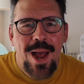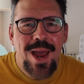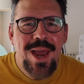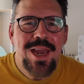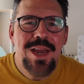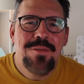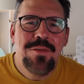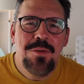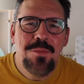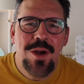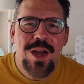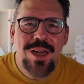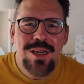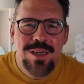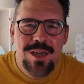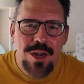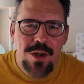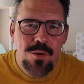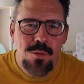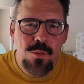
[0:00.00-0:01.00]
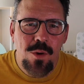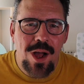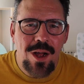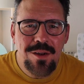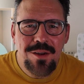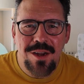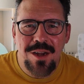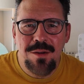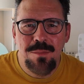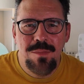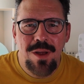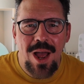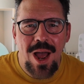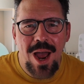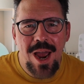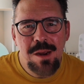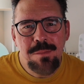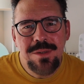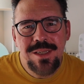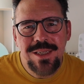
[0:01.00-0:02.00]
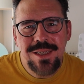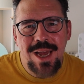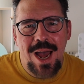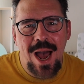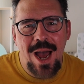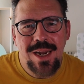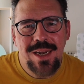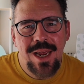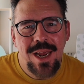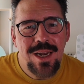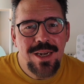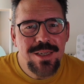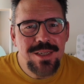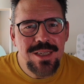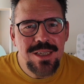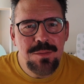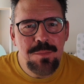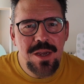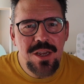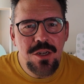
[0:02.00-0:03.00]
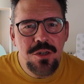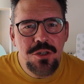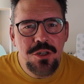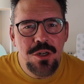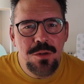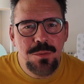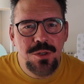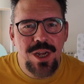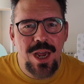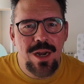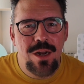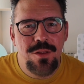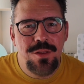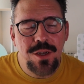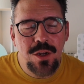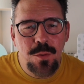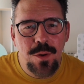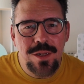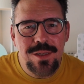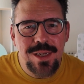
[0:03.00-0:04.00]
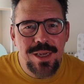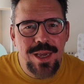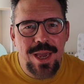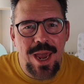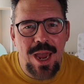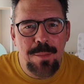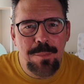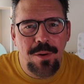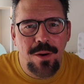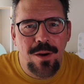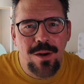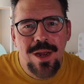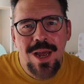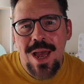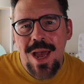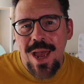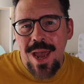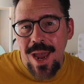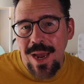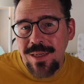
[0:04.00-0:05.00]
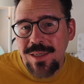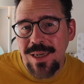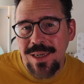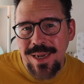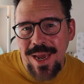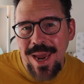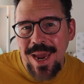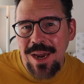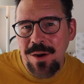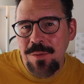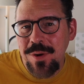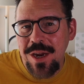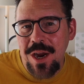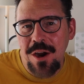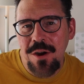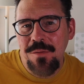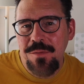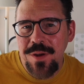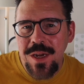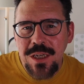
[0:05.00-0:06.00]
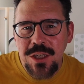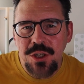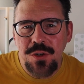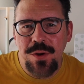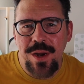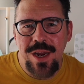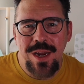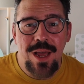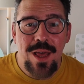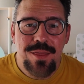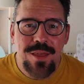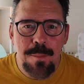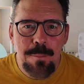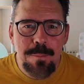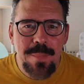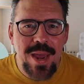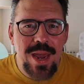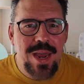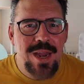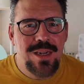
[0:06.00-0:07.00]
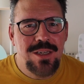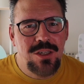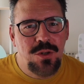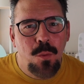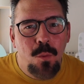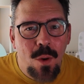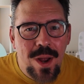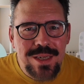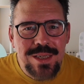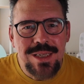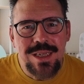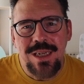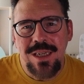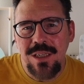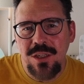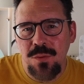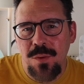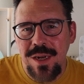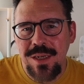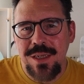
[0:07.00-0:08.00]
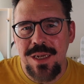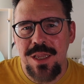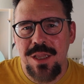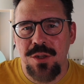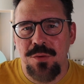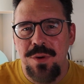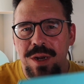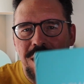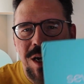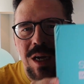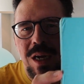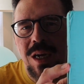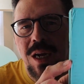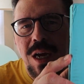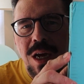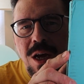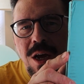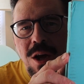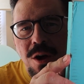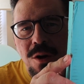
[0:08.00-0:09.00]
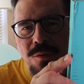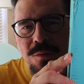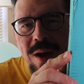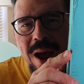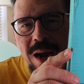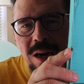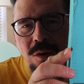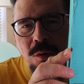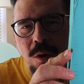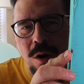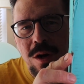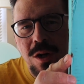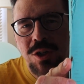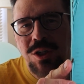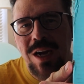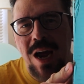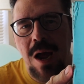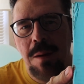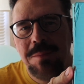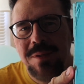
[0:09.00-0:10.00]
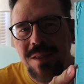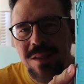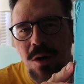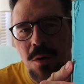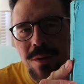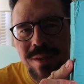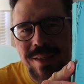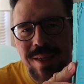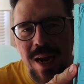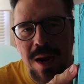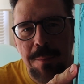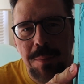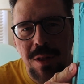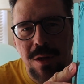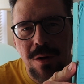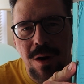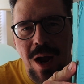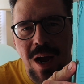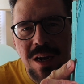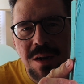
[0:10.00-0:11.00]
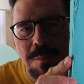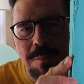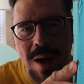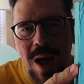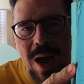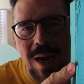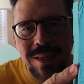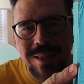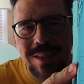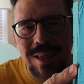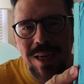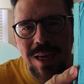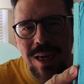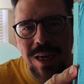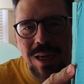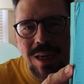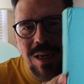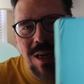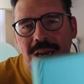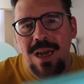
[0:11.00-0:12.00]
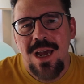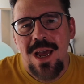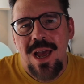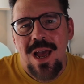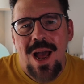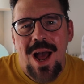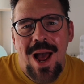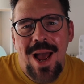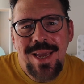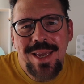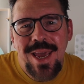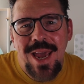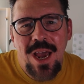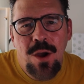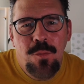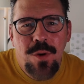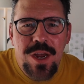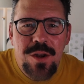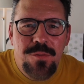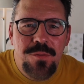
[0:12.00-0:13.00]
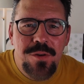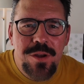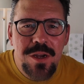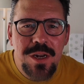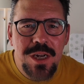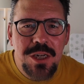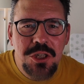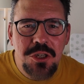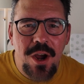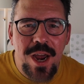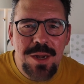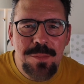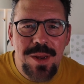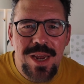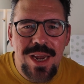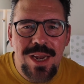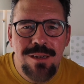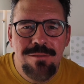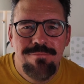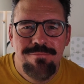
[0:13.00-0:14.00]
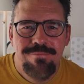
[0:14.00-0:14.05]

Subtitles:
Hey everyone, welcome. I'm Scott and this is my YouTube channel, The Quilting Camper. And today we are featuring the May 2023 Fat Quarter Shop Sew Sampler unboxing. I can't wait for you to join me.